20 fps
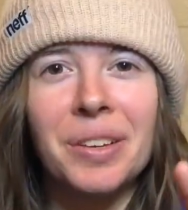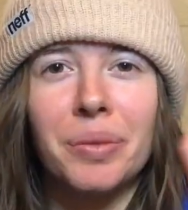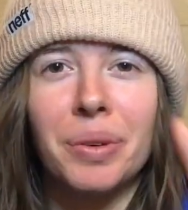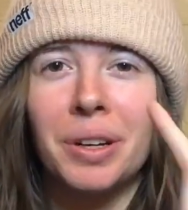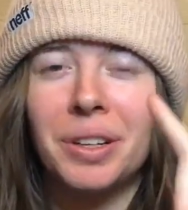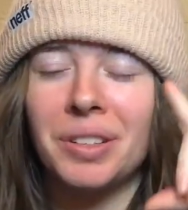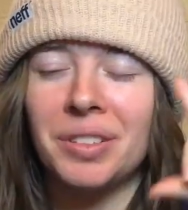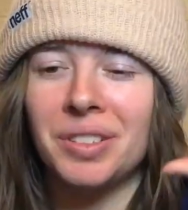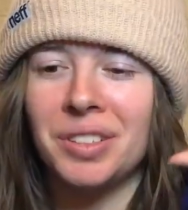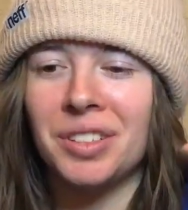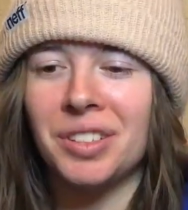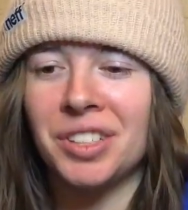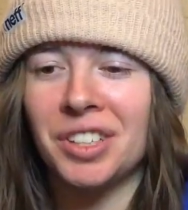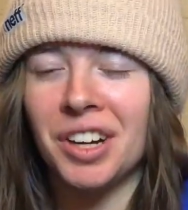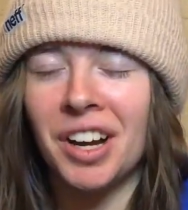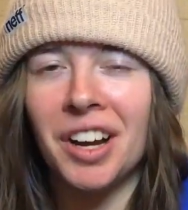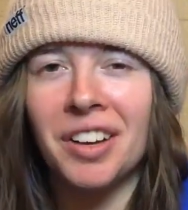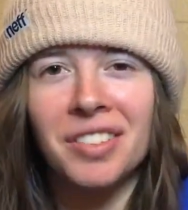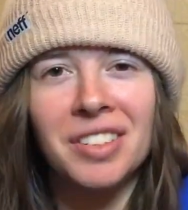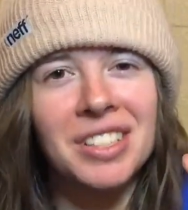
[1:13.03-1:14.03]
what
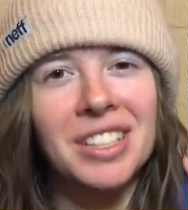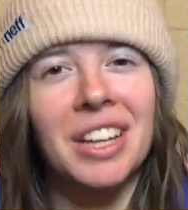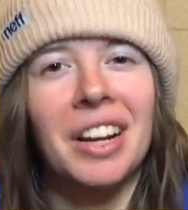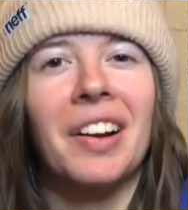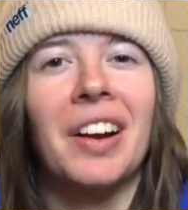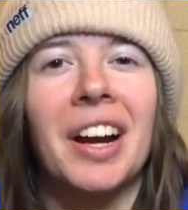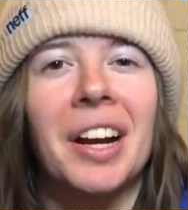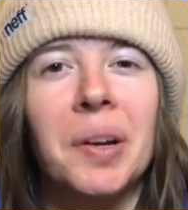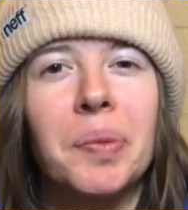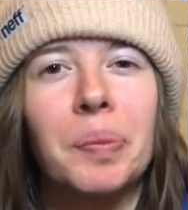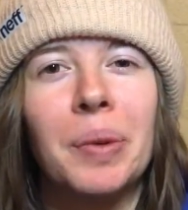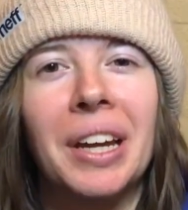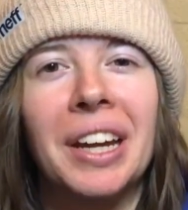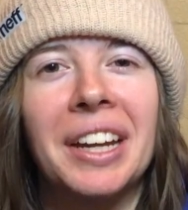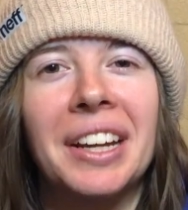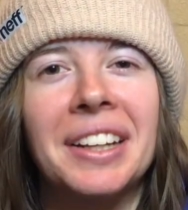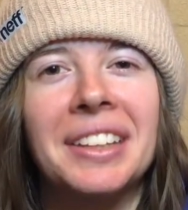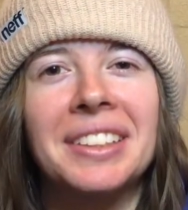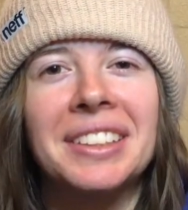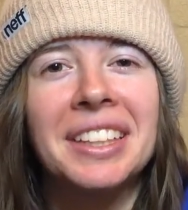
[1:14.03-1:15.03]
genres they
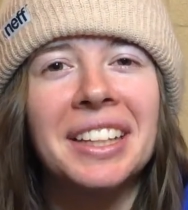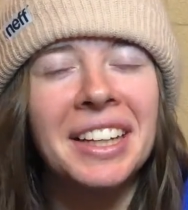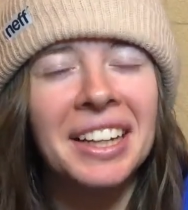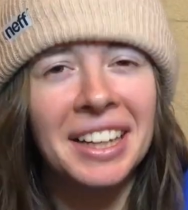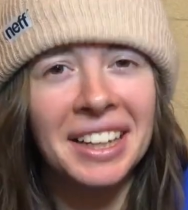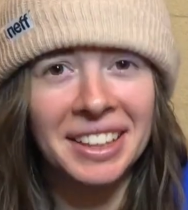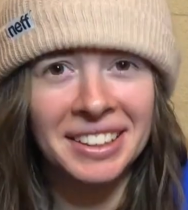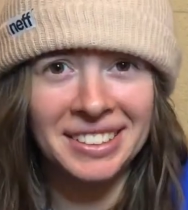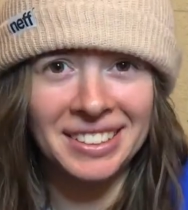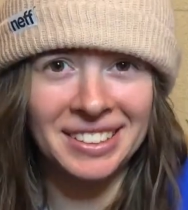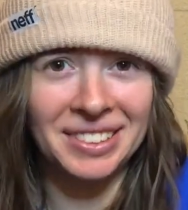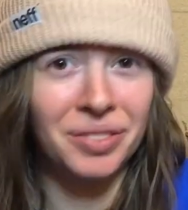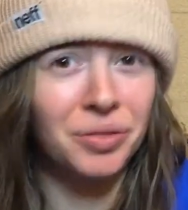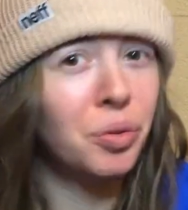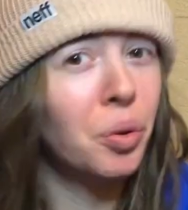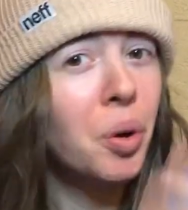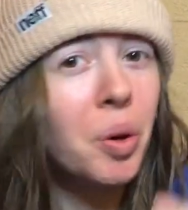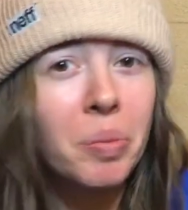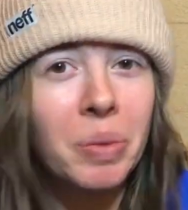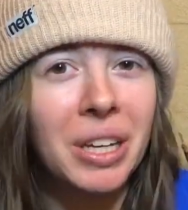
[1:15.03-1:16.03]
recommend
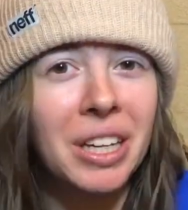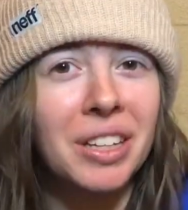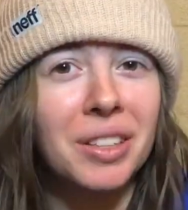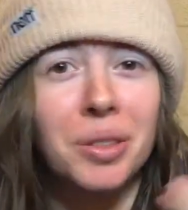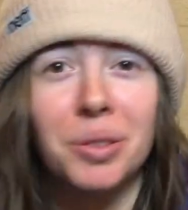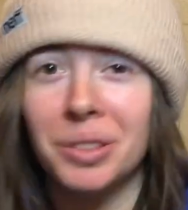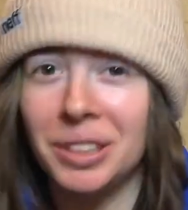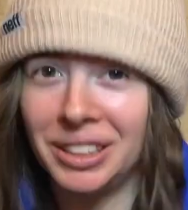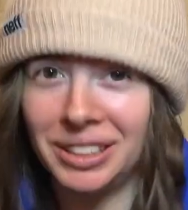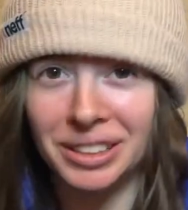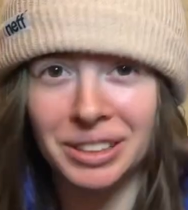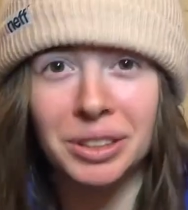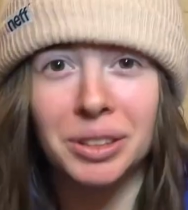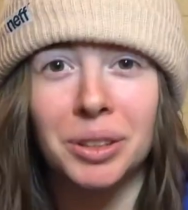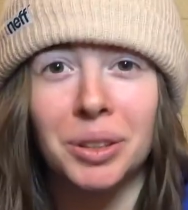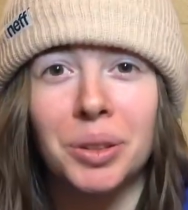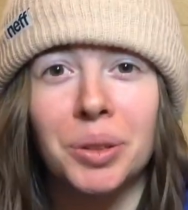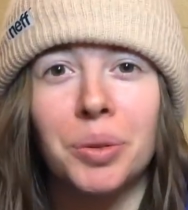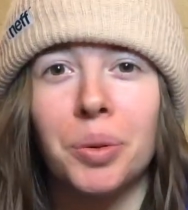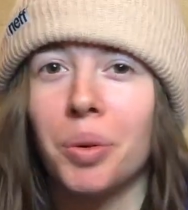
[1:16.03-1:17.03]
for me to listen
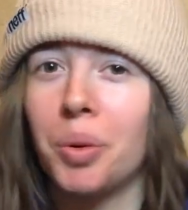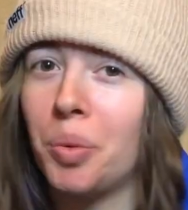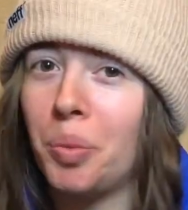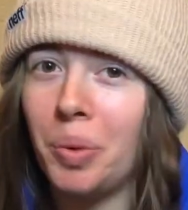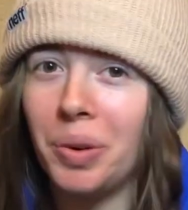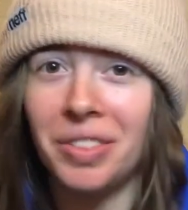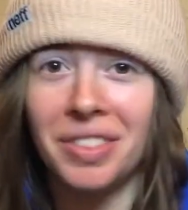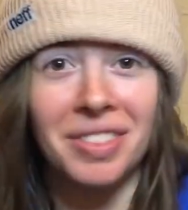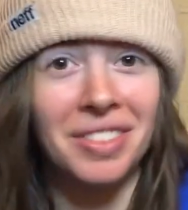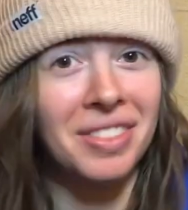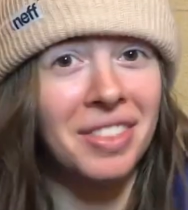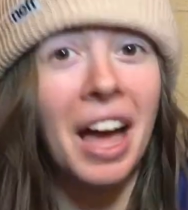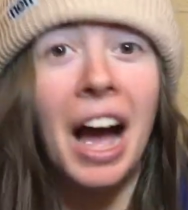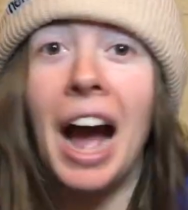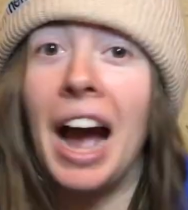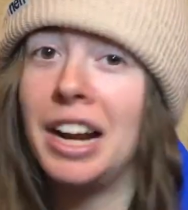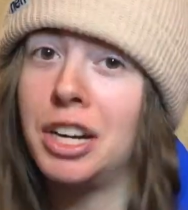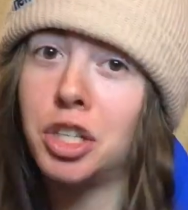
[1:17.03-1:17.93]
to, or what I